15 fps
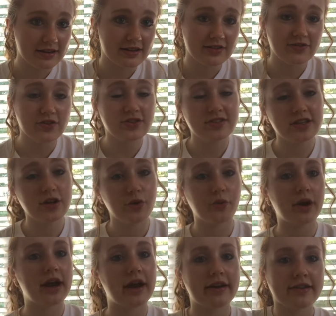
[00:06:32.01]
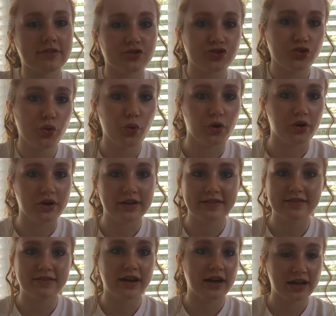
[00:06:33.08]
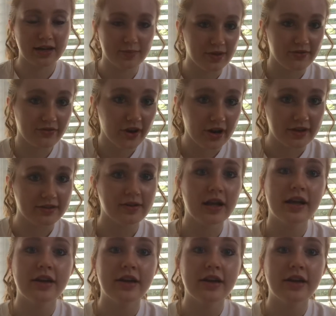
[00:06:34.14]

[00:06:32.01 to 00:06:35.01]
Because if you see your workout as a chore, it's not going to be fun.